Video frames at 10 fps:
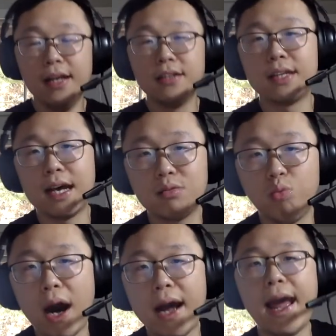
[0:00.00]
So that's
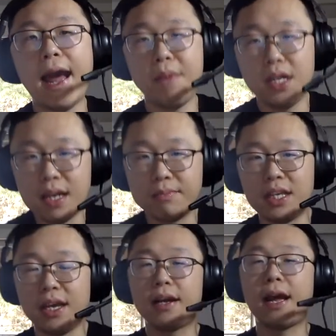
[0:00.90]
why
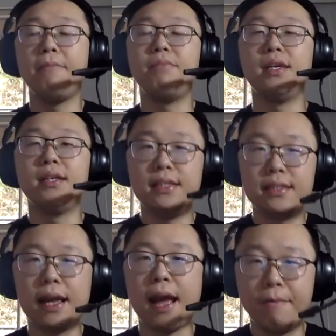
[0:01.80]
MHMC can be
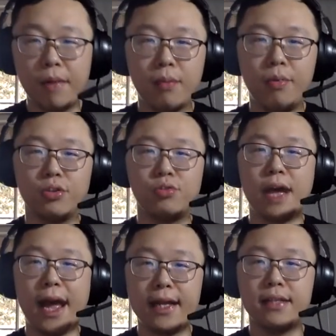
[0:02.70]
easily applicable to any